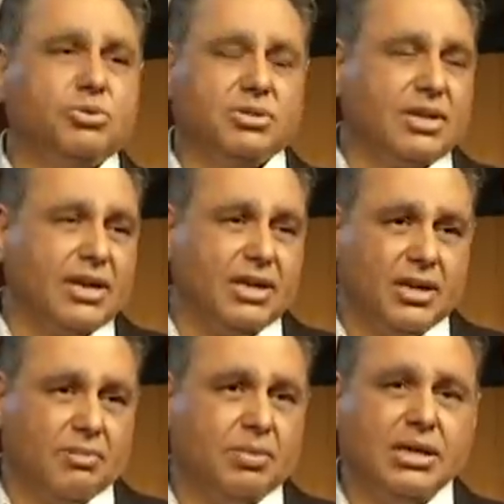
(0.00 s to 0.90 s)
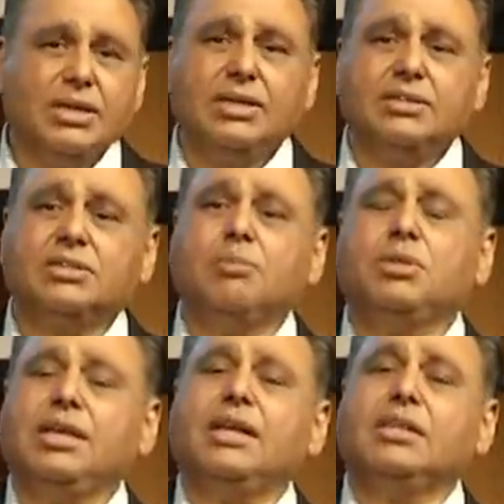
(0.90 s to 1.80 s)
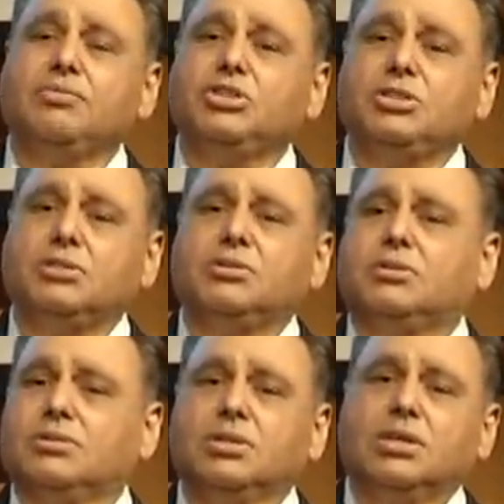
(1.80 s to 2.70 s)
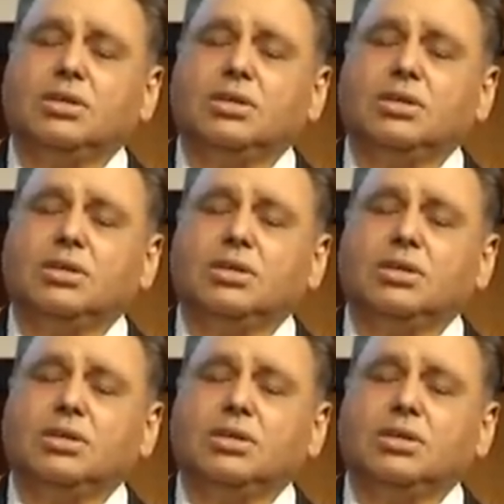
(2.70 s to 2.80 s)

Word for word: You're starting up something else which is